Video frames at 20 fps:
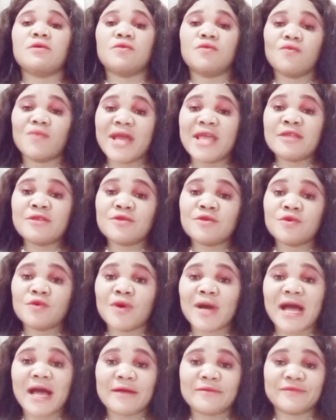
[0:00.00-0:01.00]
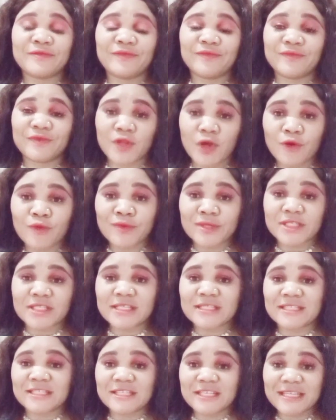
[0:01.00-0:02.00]
When you have done with
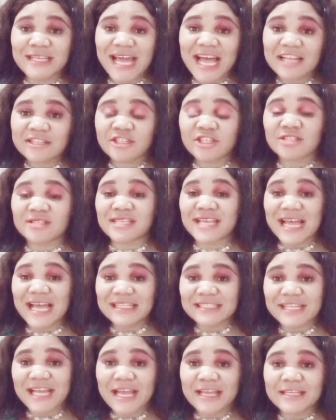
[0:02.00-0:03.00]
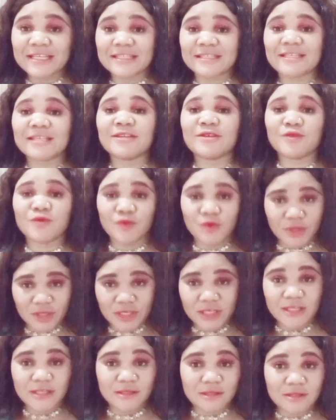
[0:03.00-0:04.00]
it, the ashes, gather it,
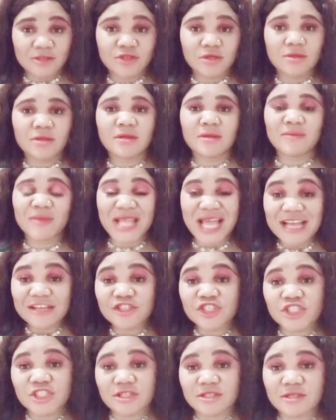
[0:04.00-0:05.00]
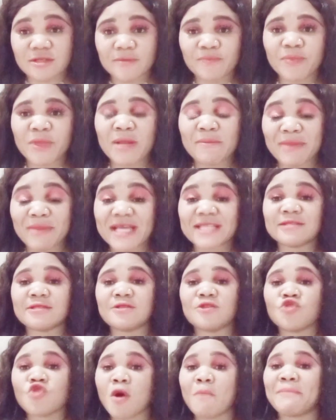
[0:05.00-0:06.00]
is ashes. But
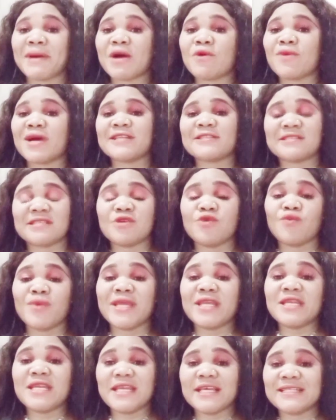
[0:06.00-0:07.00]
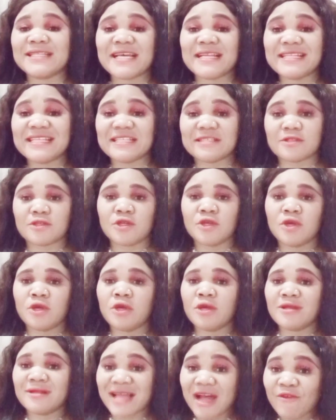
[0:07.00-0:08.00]
number one thing we needed is
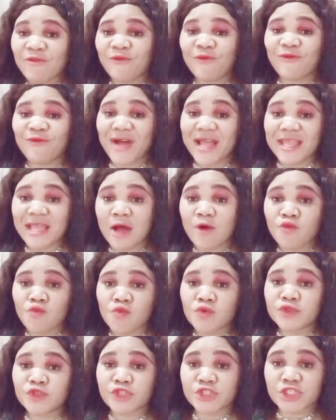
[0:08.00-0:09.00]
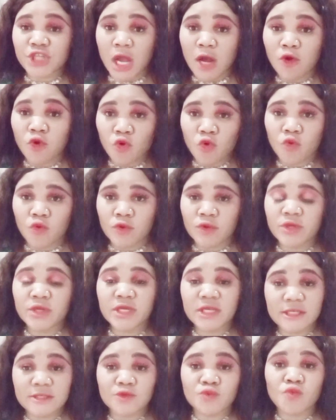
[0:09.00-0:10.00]
that firewood charcoal
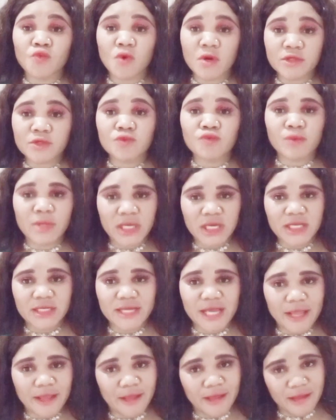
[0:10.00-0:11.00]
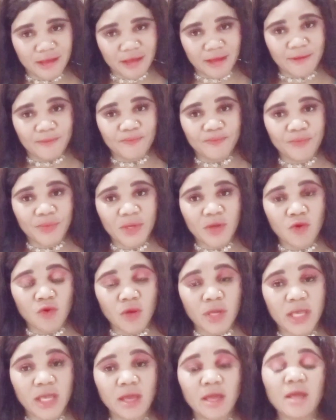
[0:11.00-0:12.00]
is what we needed here.
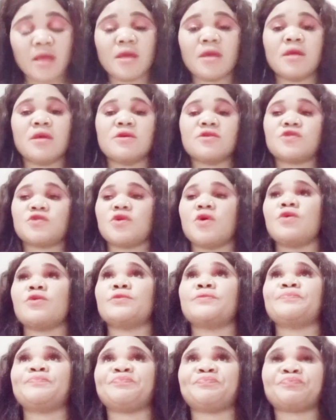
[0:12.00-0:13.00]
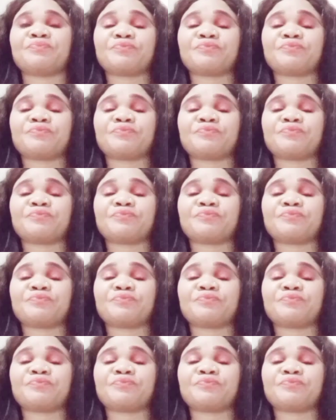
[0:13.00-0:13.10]
Okay, so